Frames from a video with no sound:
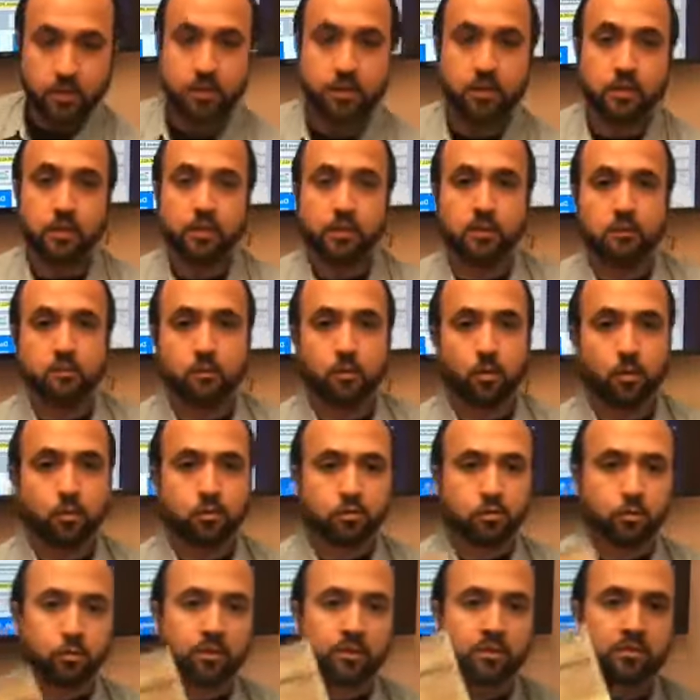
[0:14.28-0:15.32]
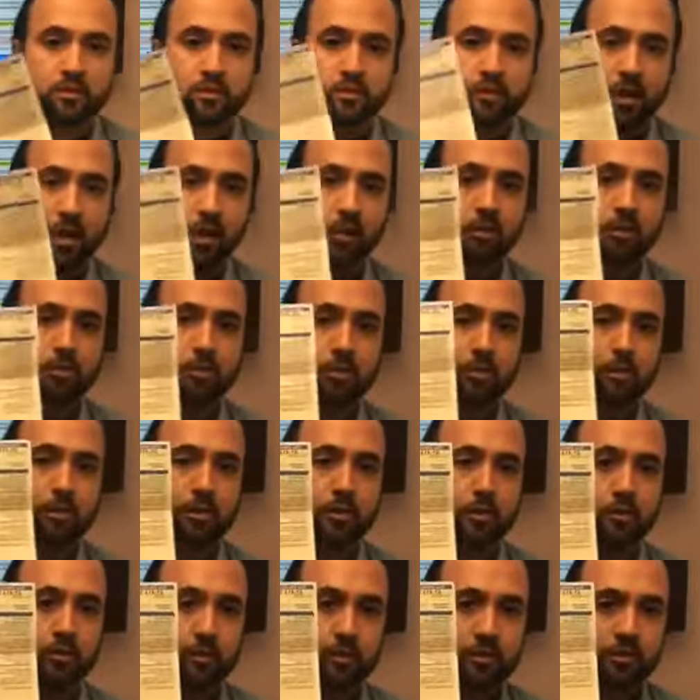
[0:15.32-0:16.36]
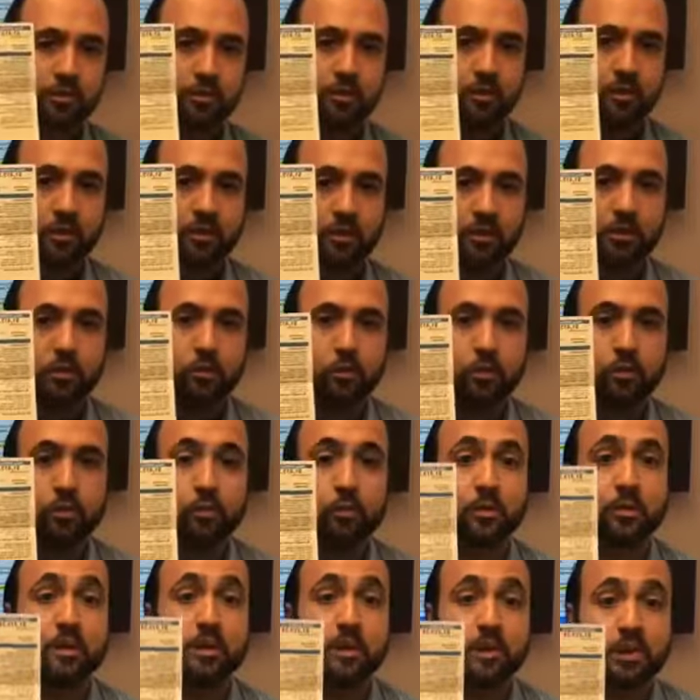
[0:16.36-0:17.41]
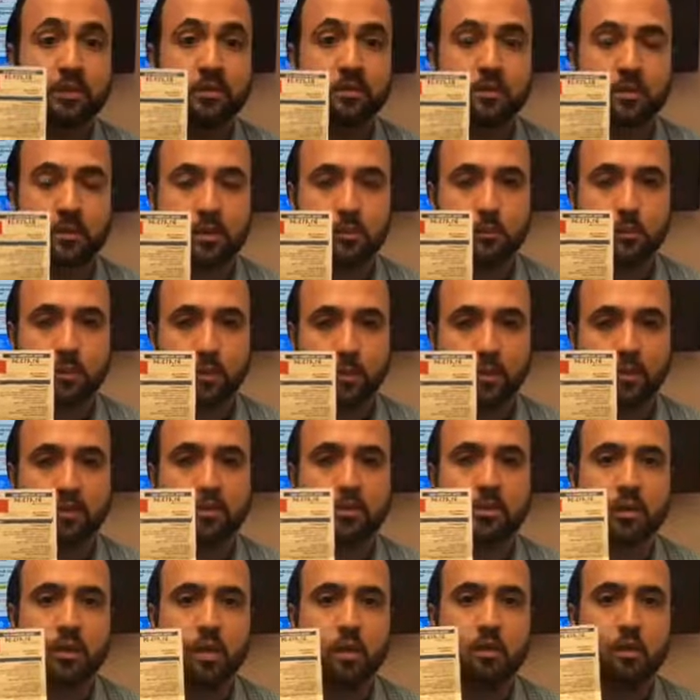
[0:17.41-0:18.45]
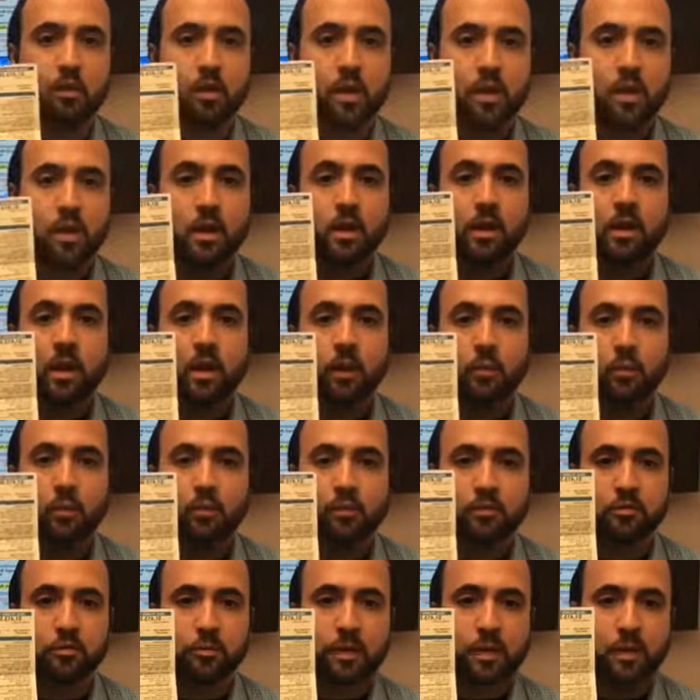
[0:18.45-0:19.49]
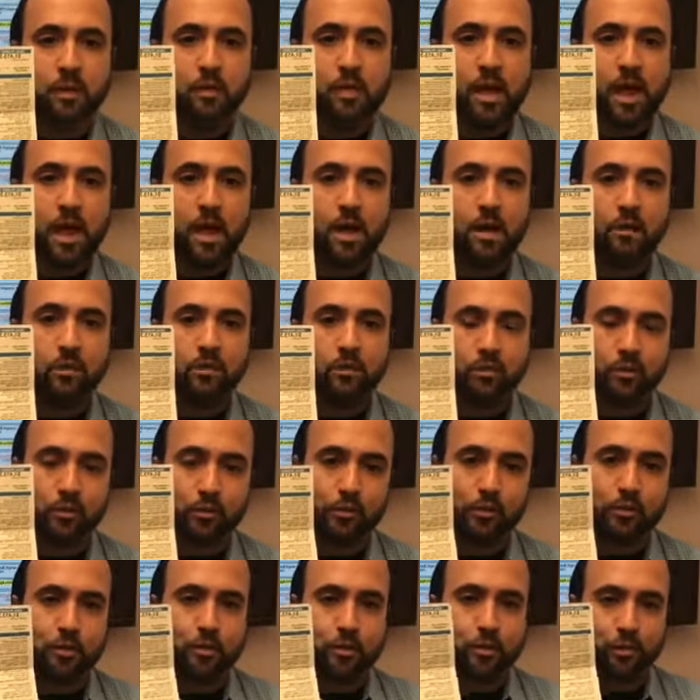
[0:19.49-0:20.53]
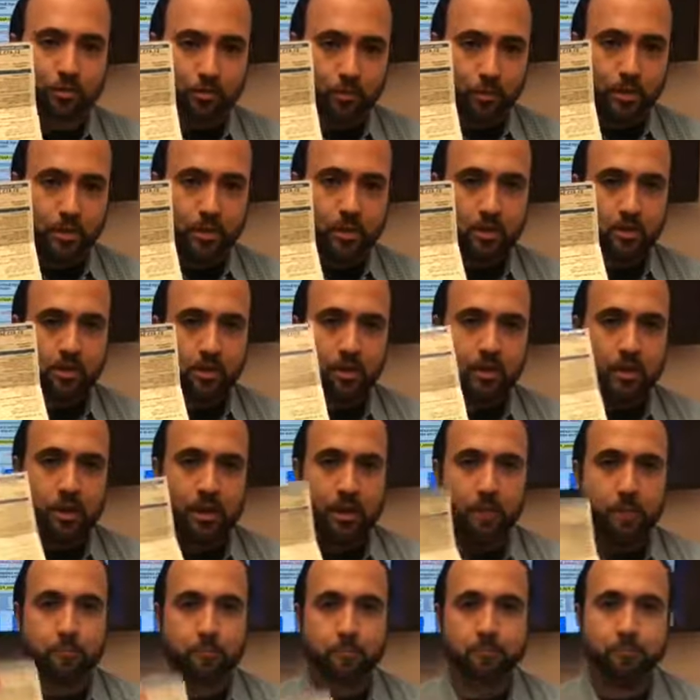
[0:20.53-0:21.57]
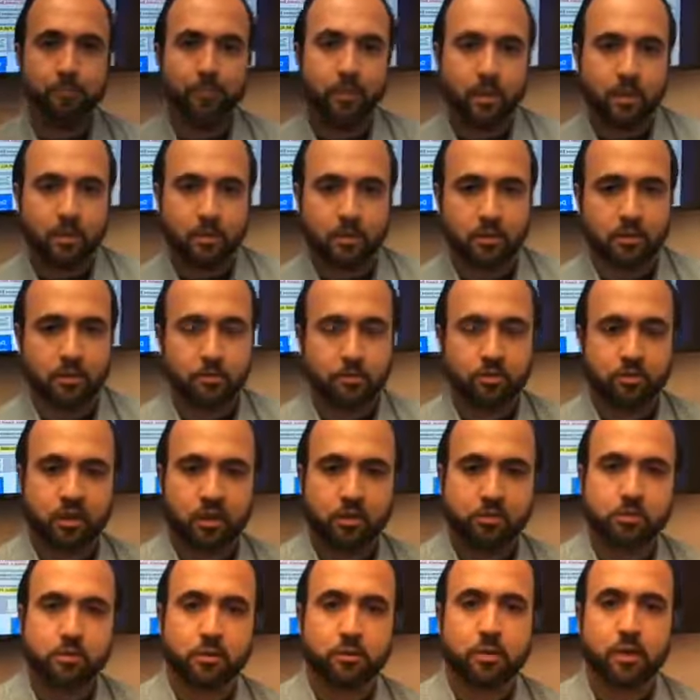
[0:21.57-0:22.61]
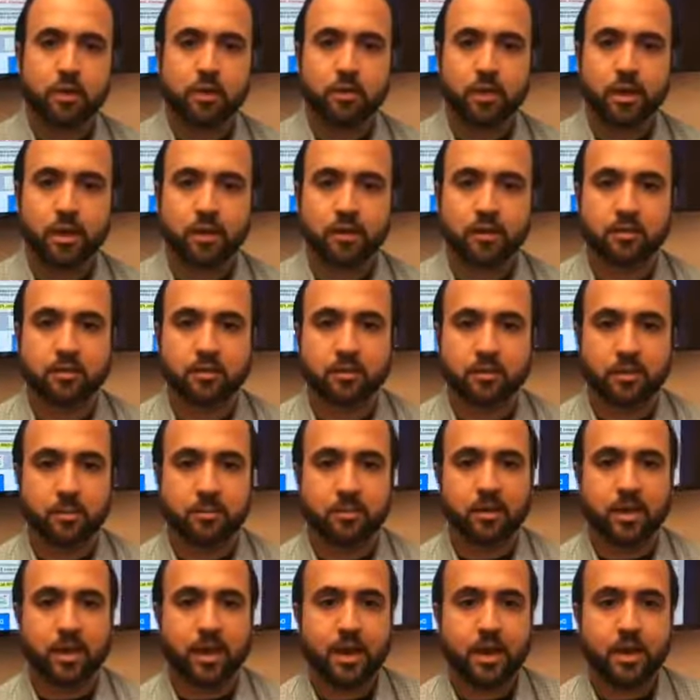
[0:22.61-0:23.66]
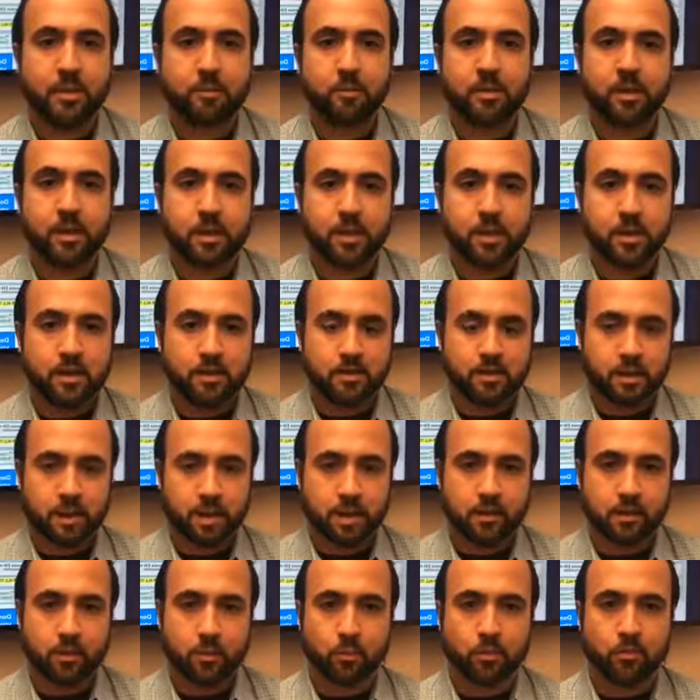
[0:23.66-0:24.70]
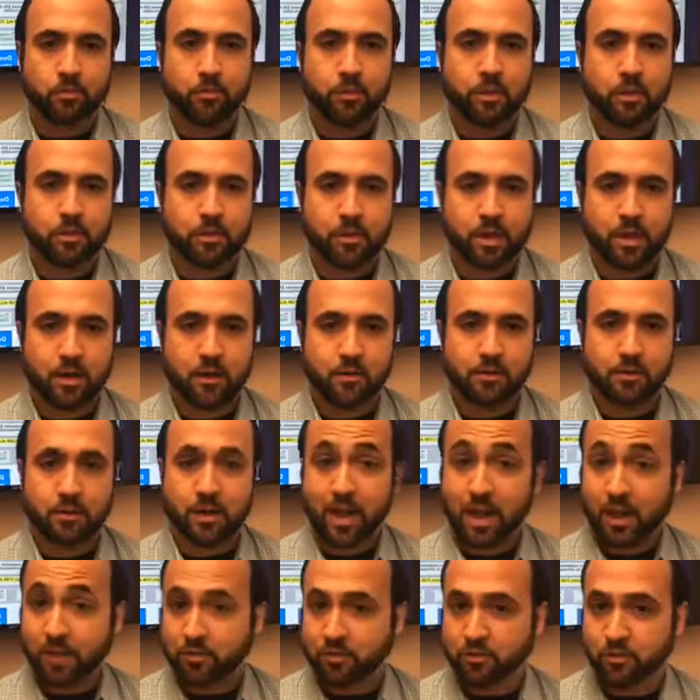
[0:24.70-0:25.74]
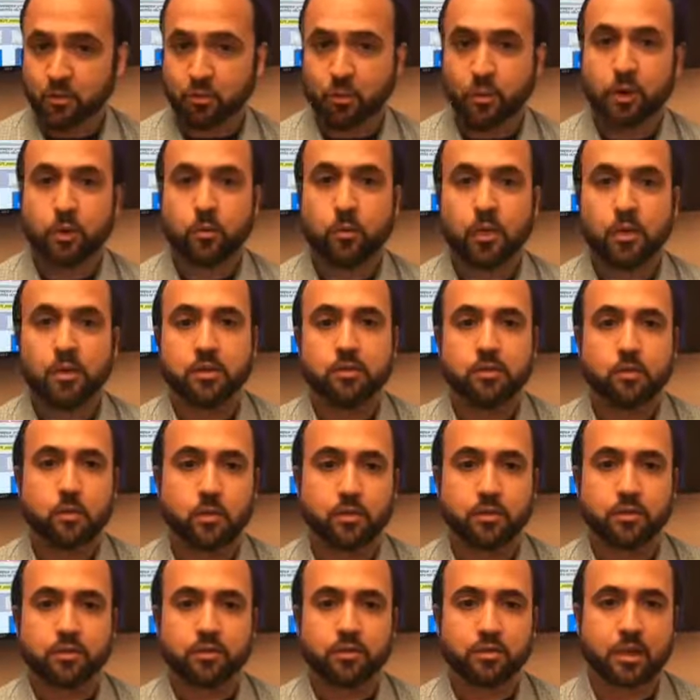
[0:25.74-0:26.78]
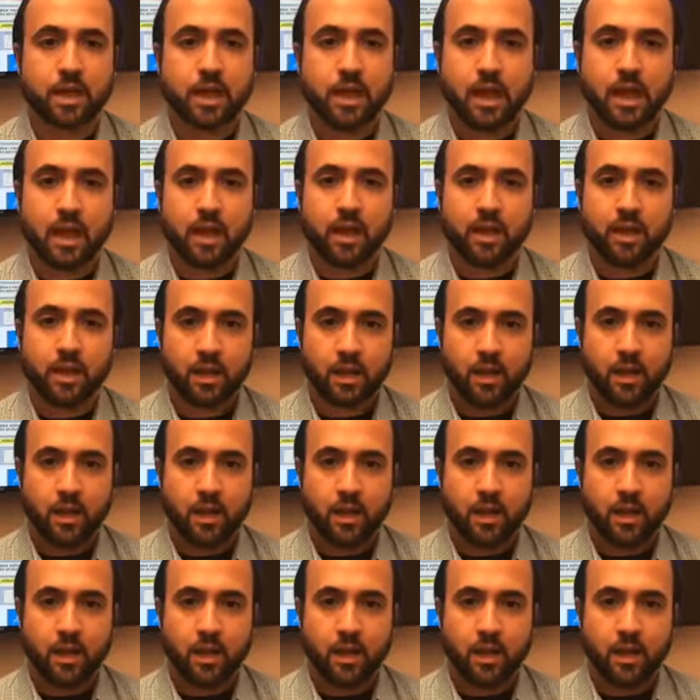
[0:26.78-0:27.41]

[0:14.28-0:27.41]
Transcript: the most recent tax bill that just uh, was released a couple weeks ago and was mailed out earlier this week. Um, it was actually mailed out at the same time that it was mailed out last year, right around the 4th of July,